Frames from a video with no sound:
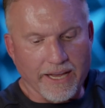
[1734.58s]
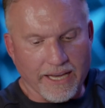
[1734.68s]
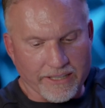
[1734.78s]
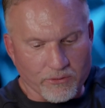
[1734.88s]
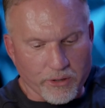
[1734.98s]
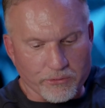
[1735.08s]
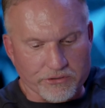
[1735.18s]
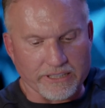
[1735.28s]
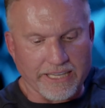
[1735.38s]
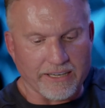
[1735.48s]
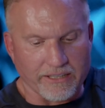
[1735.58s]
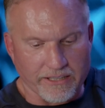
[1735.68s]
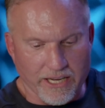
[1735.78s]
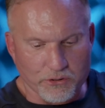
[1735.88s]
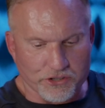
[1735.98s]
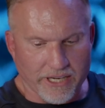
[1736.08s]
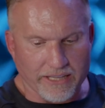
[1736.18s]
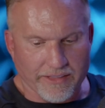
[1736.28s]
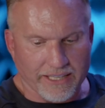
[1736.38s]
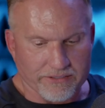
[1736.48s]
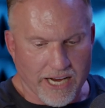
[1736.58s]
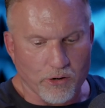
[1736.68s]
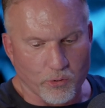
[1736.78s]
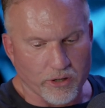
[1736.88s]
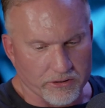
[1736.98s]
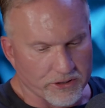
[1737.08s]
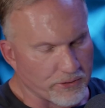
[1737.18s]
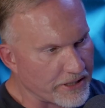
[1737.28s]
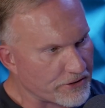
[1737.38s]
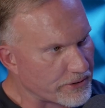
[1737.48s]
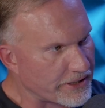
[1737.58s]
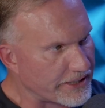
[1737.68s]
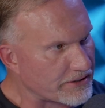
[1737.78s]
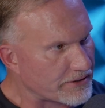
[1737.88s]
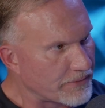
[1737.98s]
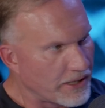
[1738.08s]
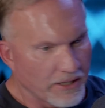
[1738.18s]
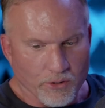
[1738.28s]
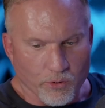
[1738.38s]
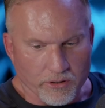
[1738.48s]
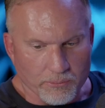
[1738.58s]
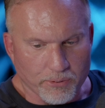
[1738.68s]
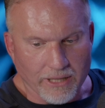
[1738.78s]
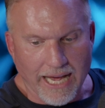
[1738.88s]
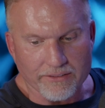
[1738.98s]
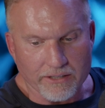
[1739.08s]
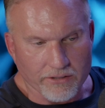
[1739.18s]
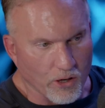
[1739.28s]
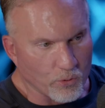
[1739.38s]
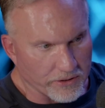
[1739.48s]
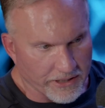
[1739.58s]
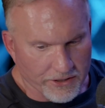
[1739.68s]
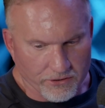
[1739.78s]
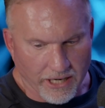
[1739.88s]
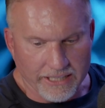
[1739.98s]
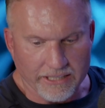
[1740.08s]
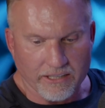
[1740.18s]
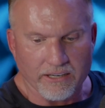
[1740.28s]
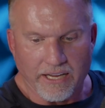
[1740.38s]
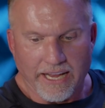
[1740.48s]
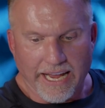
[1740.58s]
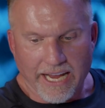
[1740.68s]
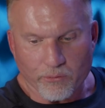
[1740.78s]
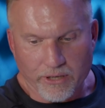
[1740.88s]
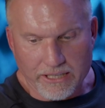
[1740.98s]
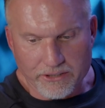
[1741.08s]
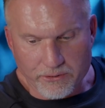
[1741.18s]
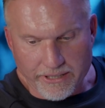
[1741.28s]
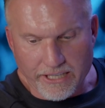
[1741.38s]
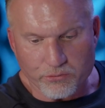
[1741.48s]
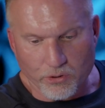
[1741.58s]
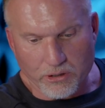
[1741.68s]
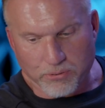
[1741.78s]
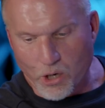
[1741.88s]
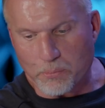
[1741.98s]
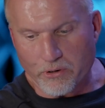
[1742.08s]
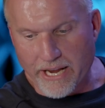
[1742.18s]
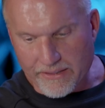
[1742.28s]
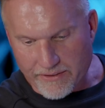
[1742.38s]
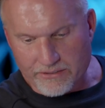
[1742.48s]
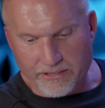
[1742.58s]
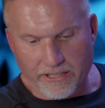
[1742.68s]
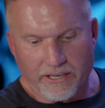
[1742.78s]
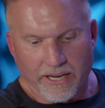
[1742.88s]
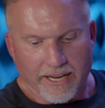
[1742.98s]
And then we would sit down and negotiate things out. Well, we're going to do this with this. We're going to pull out this hole with this right here. And when I do this, we'll appropriate this here.